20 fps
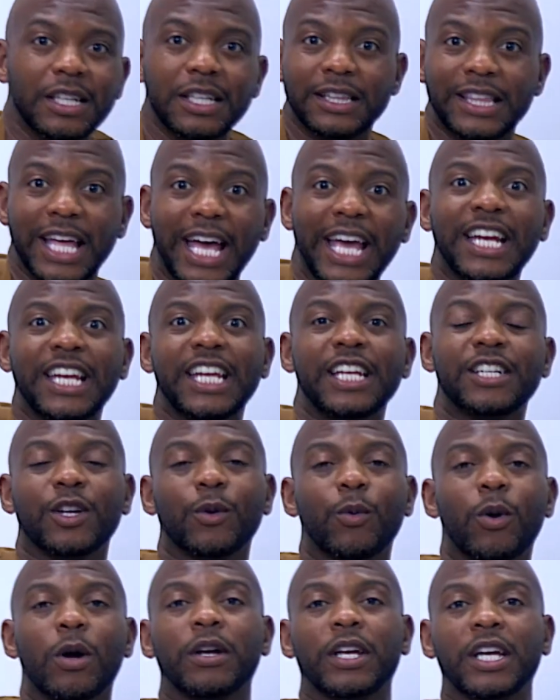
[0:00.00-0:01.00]
They need to
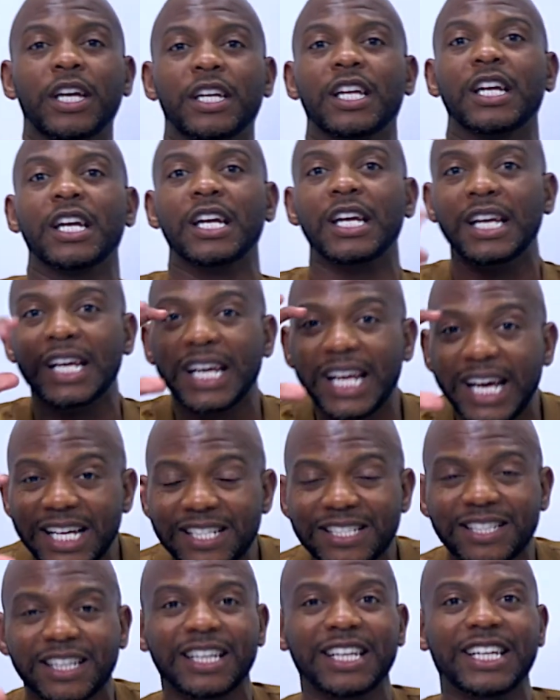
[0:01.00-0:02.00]
work in a
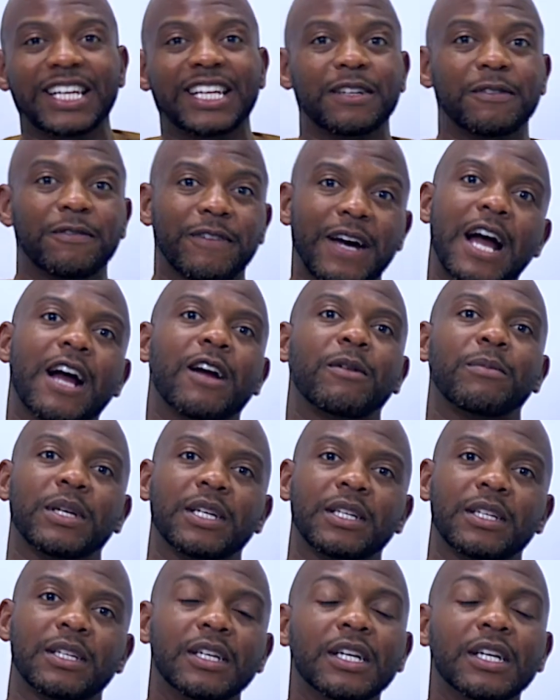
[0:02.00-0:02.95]
less lit environment